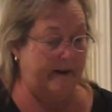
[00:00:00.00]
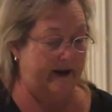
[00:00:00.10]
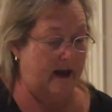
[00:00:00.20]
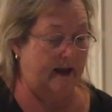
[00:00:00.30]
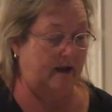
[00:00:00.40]
by
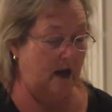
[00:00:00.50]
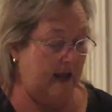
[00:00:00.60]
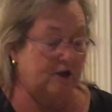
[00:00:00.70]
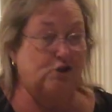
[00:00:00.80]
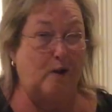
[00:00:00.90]
9.
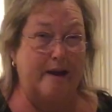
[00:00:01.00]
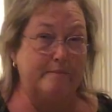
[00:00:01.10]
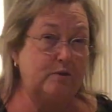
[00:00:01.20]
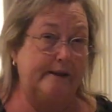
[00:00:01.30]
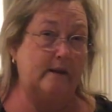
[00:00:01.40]
So I'm
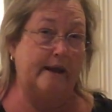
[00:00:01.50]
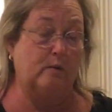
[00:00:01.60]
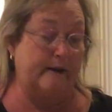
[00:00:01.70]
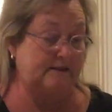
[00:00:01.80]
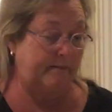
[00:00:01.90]
doing like a
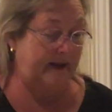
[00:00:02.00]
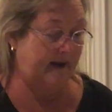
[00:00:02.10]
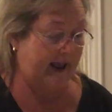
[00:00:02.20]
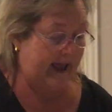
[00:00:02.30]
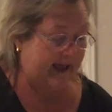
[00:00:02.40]
recipe
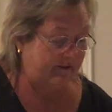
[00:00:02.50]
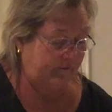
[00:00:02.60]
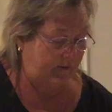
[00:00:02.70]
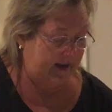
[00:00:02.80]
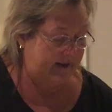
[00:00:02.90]
and a
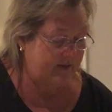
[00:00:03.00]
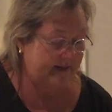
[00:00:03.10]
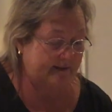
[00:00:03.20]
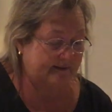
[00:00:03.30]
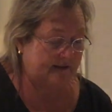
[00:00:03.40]
half in
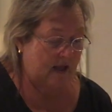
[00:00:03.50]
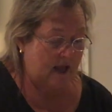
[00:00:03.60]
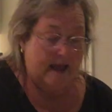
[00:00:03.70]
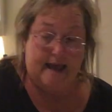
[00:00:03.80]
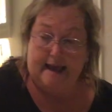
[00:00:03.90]
this,
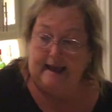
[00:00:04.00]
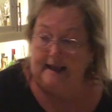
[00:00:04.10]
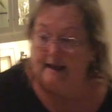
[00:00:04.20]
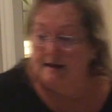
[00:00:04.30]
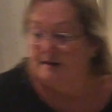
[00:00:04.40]

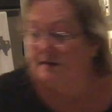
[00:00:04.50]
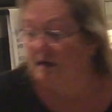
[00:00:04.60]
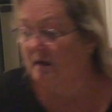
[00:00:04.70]
and